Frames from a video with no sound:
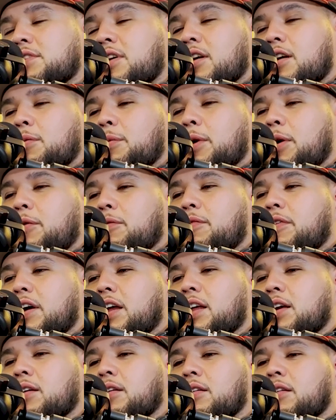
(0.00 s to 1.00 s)
about
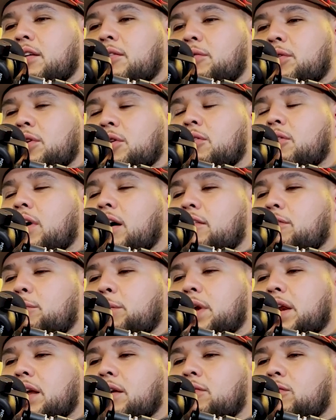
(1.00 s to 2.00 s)
finding, when you don't have
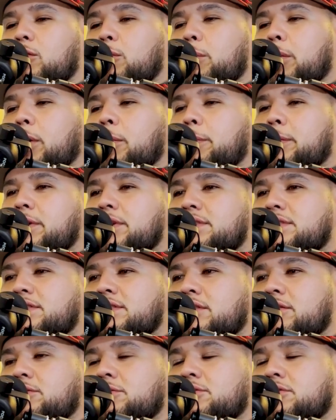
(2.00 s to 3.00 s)
meaningful purpose,
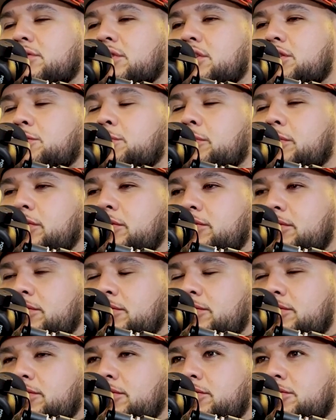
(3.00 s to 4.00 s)
you
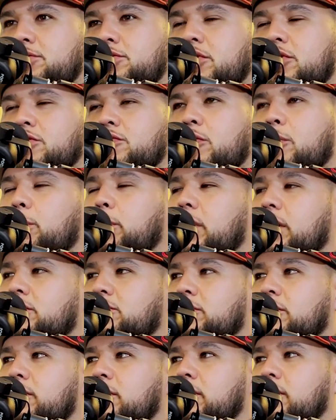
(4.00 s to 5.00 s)
search for
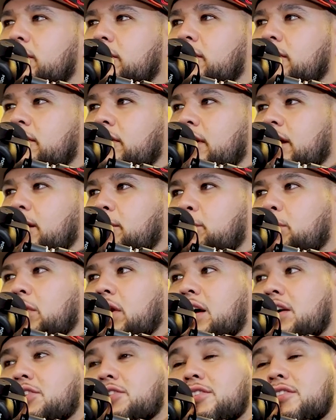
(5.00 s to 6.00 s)
pleasure, and
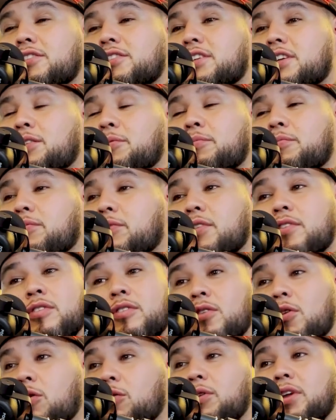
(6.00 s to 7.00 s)
pleasures can
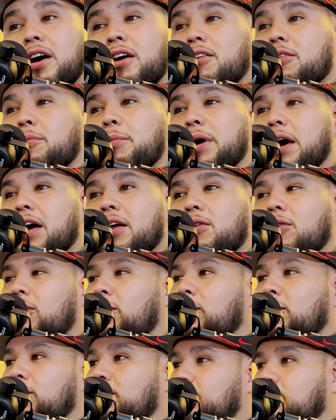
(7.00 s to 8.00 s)
go down a bad
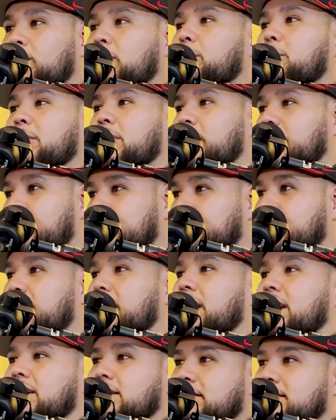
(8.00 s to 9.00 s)
hole. Women,
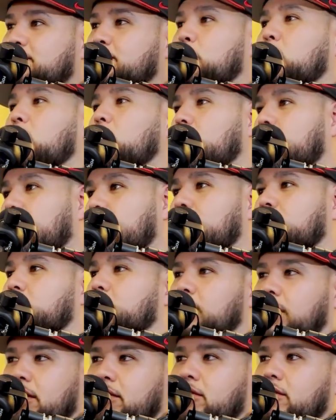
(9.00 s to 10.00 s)
sex, porn,
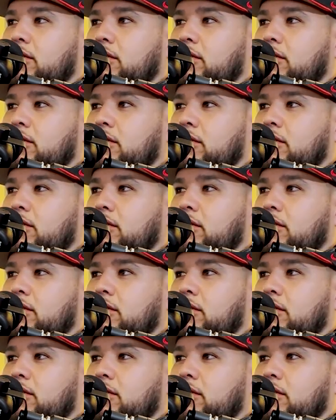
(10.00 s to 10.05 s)
whatever,